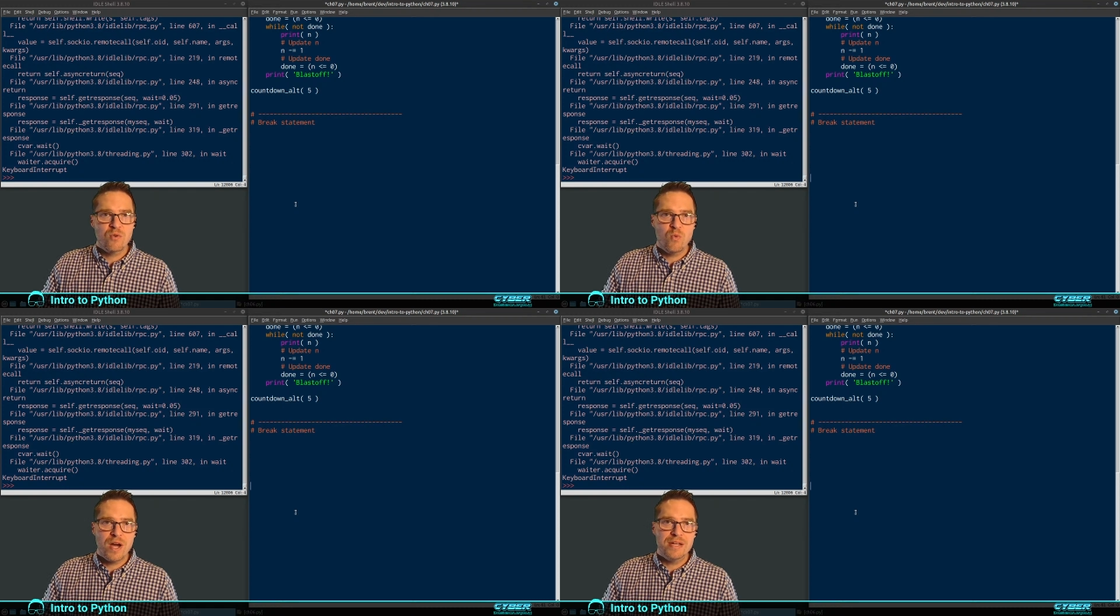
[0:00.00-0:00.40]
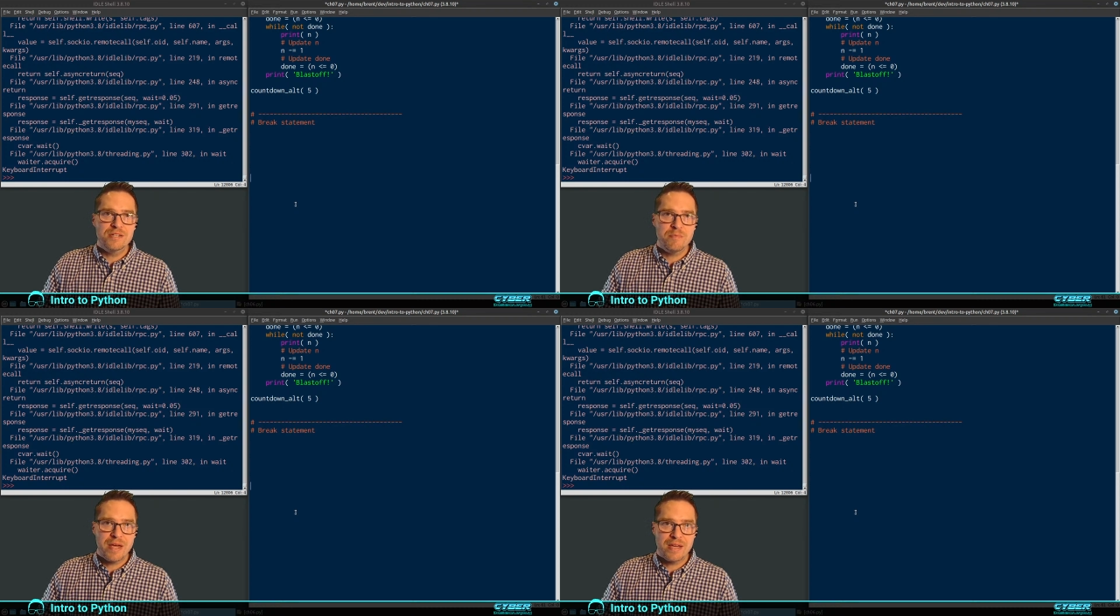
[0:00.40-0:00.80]
way
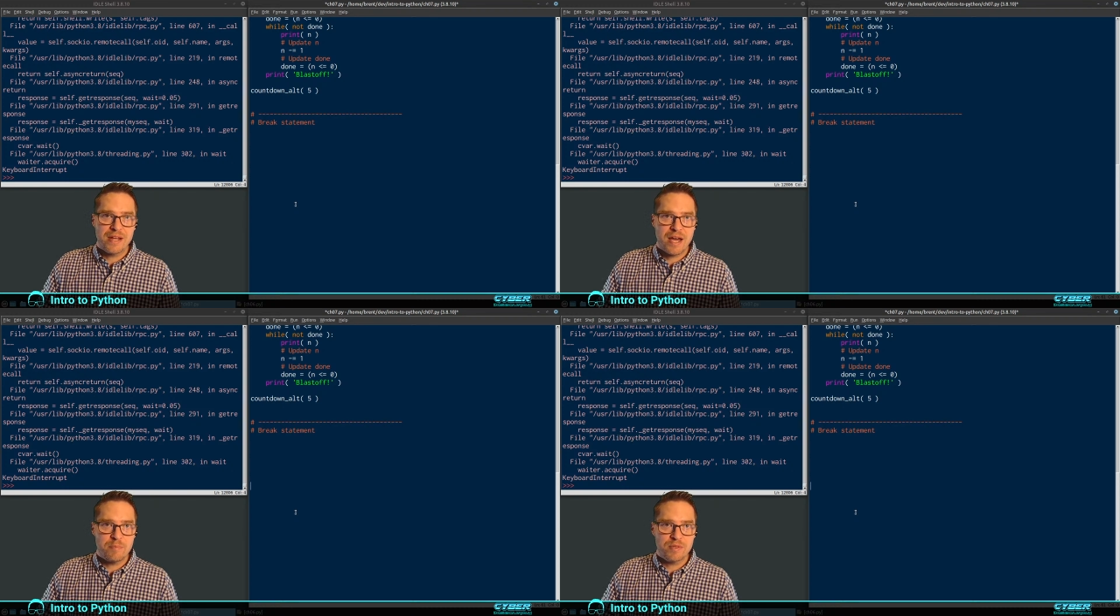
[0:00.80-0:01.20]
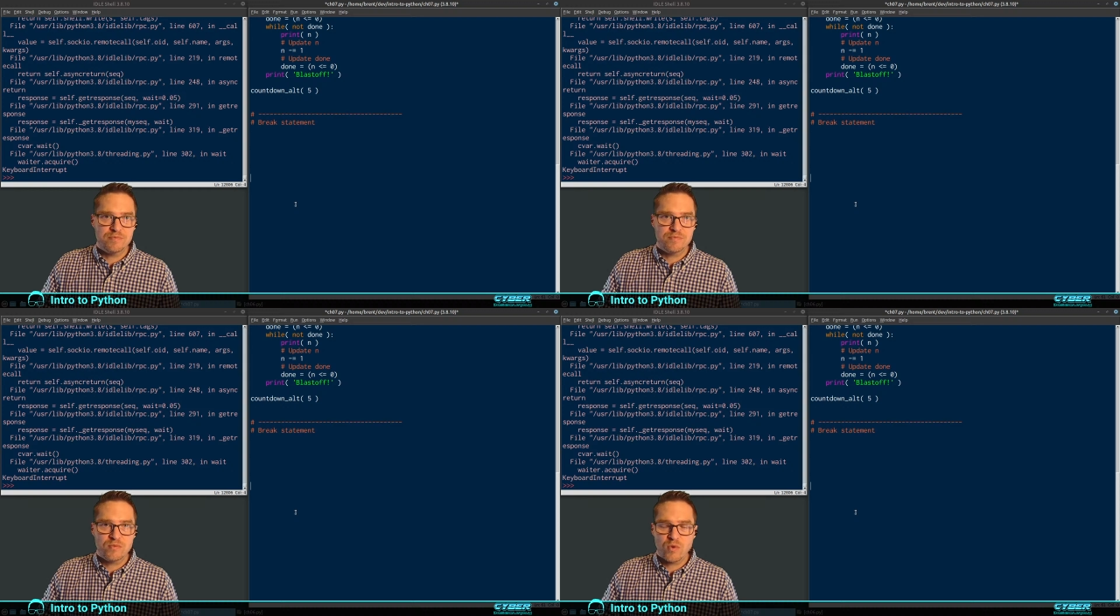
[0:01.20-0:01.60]
to make it happen,
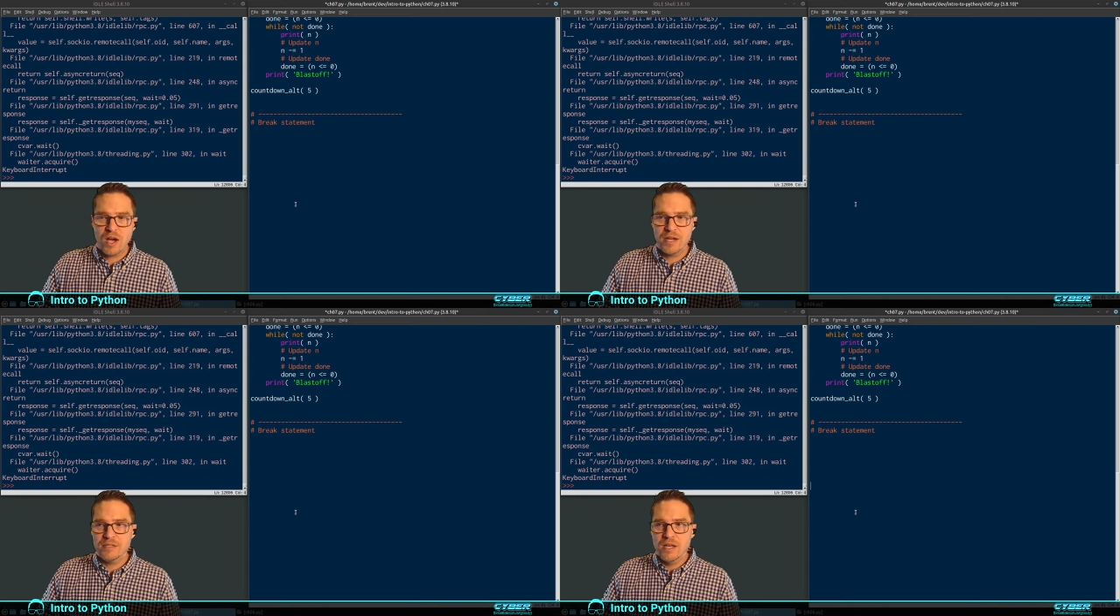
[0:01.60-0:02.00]
right?